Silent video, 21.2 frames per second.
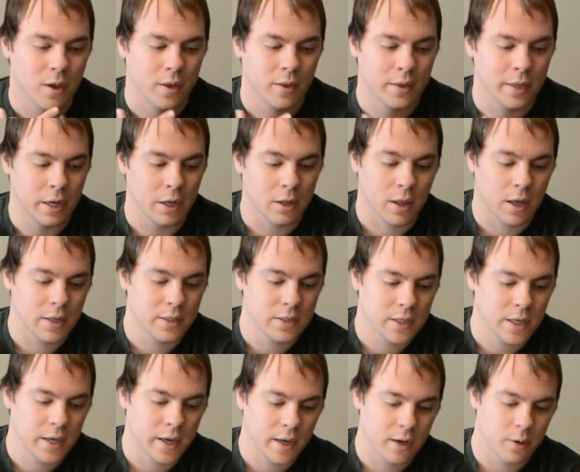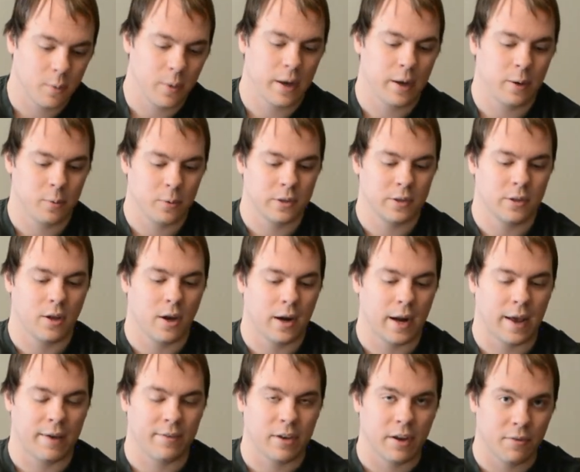the airlines can get away with not
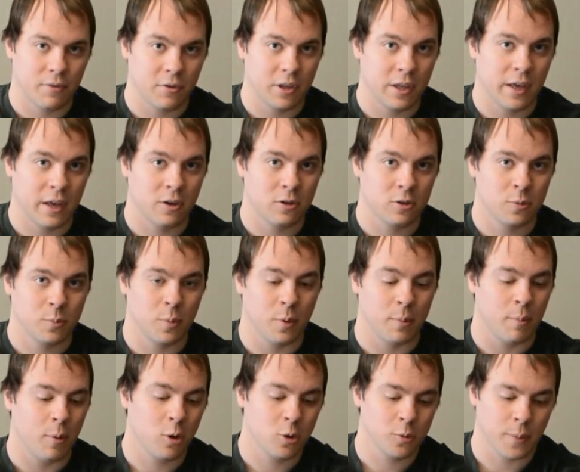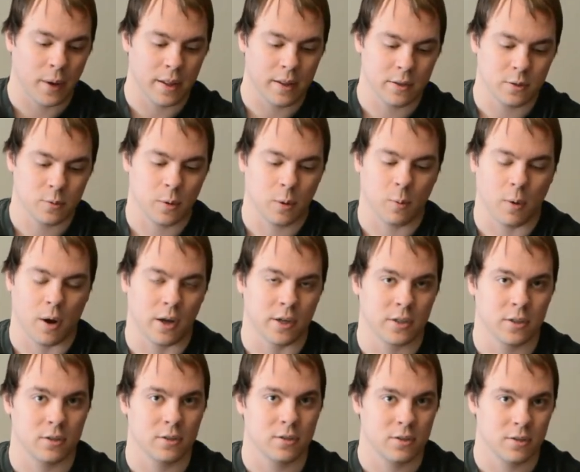having everything else, but most pilots wear
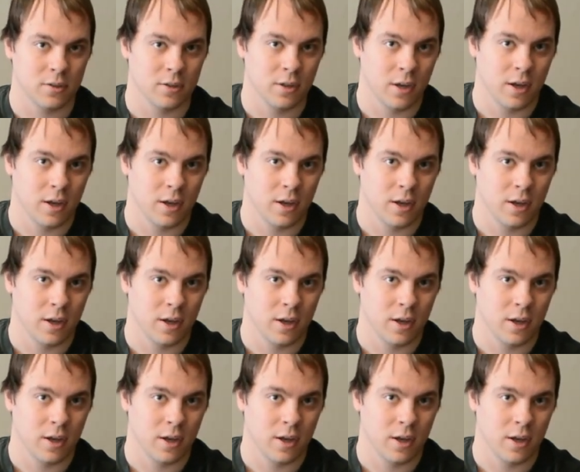watches.